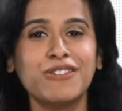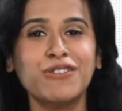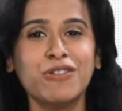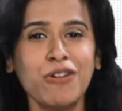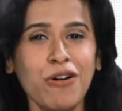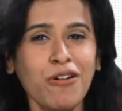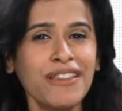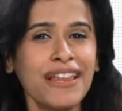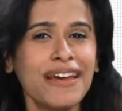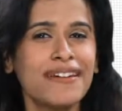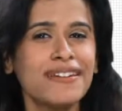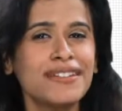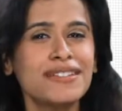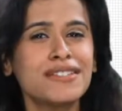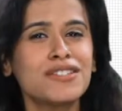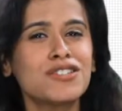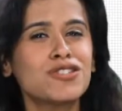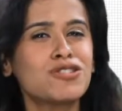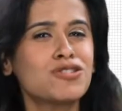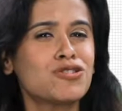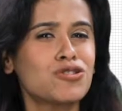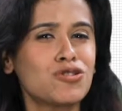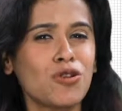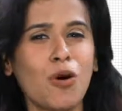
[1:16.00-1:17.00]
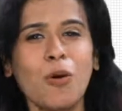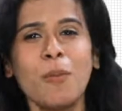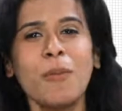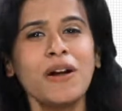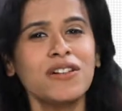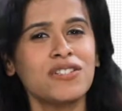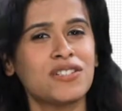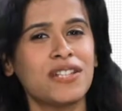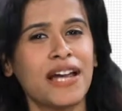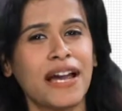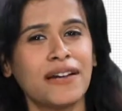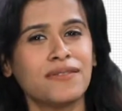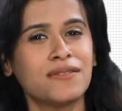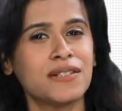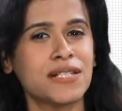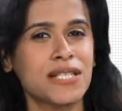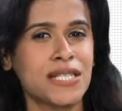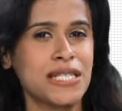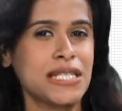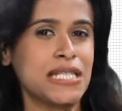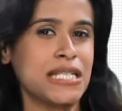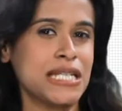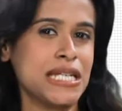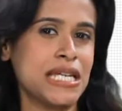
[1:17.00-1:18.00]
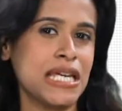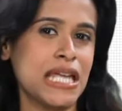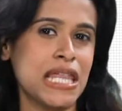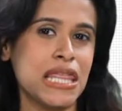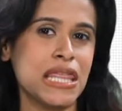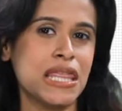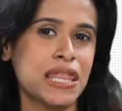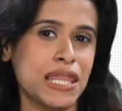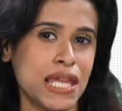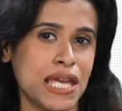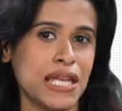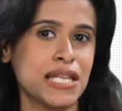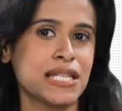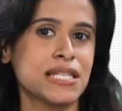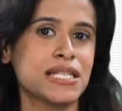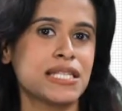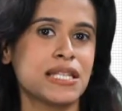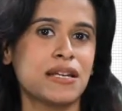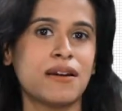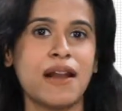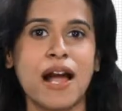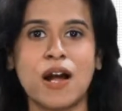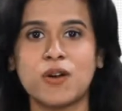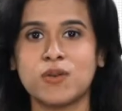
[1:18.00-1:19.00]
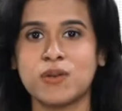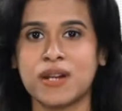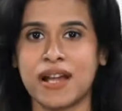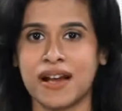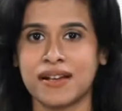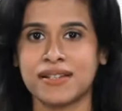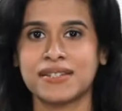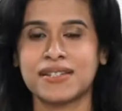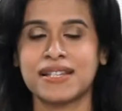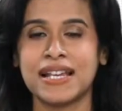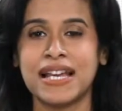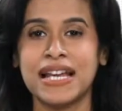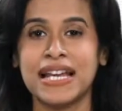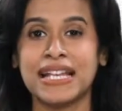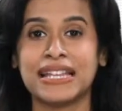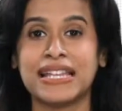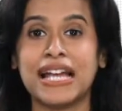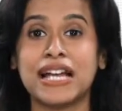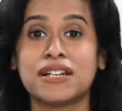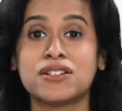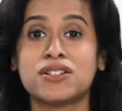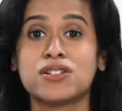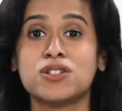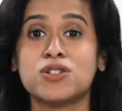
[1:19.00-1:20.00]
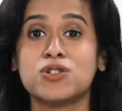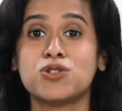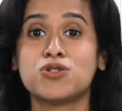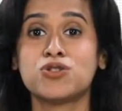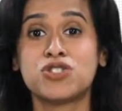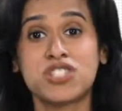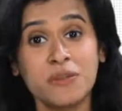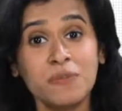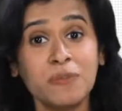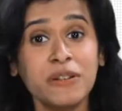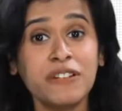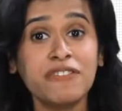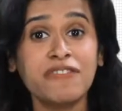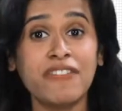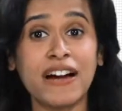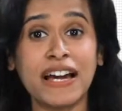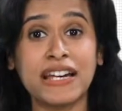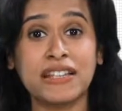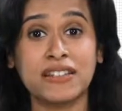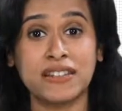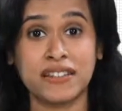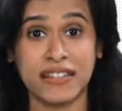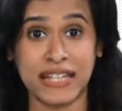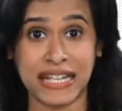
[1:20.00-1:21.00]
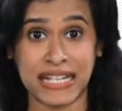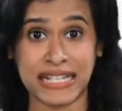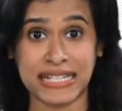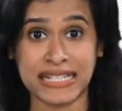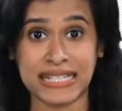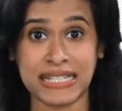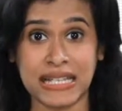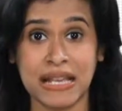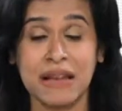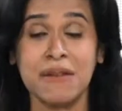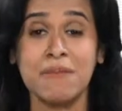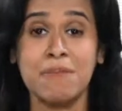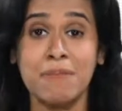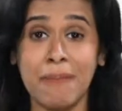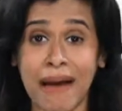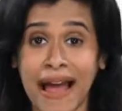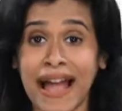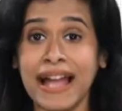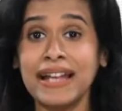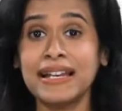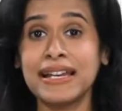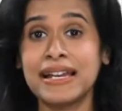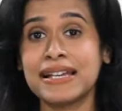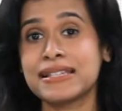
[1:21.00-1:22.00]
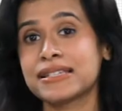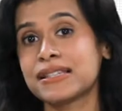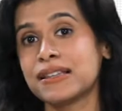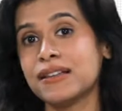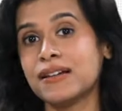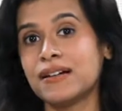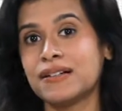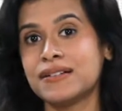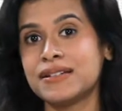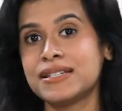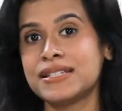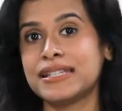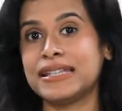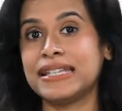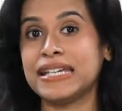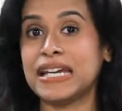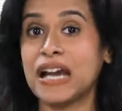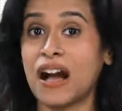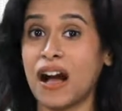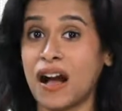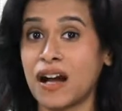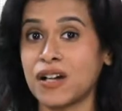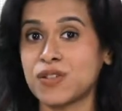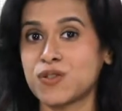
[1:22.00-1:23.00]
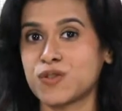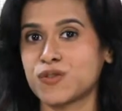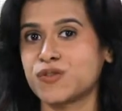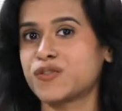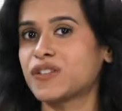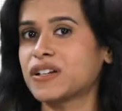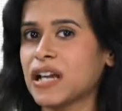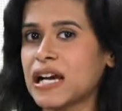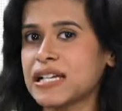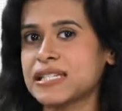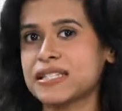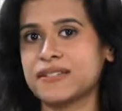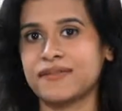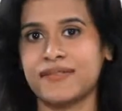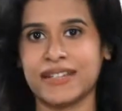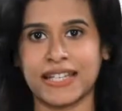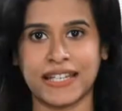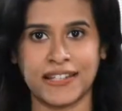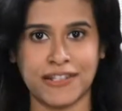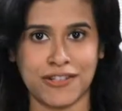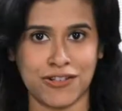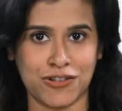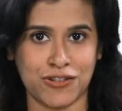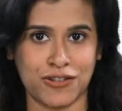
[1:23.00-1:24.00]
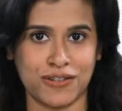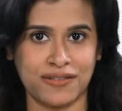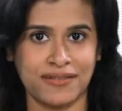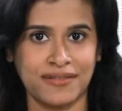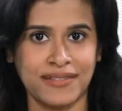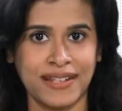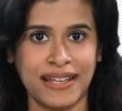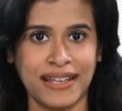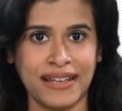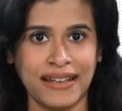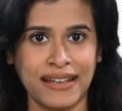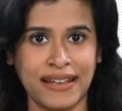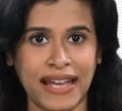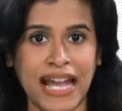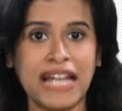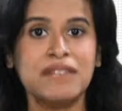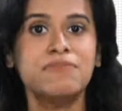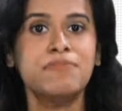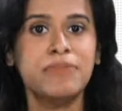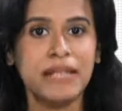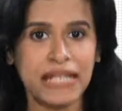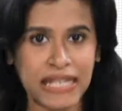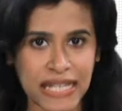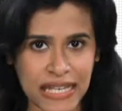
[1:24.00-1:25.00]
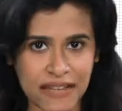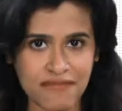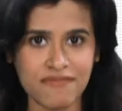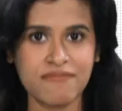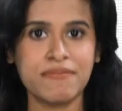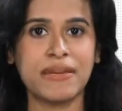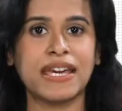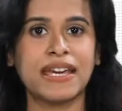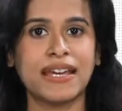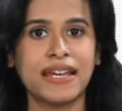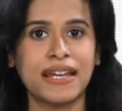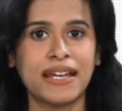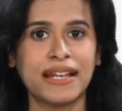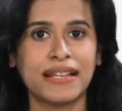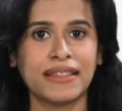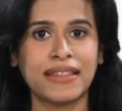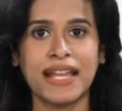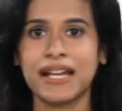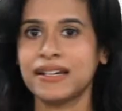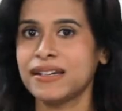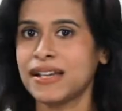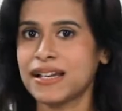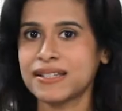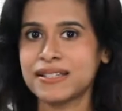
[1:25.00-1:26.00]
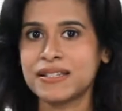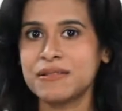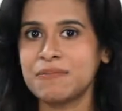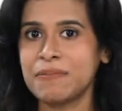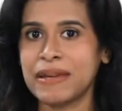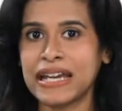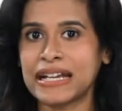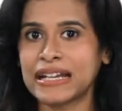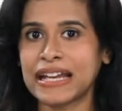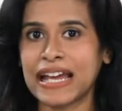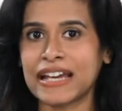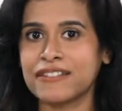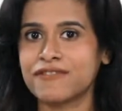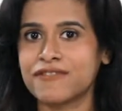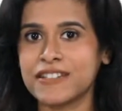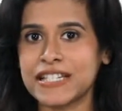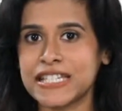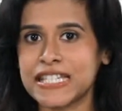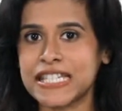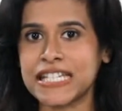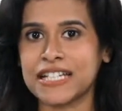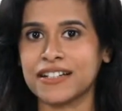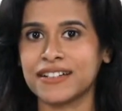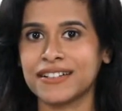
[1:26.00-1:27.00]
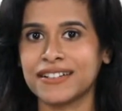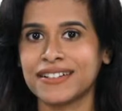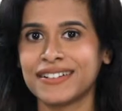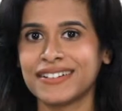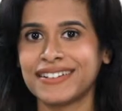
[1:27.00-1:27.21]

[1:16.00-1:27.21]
You know, there is so much diversity in things around us that to simplify things, man has learned the art of classification. And believe me, that doesn't make life easier.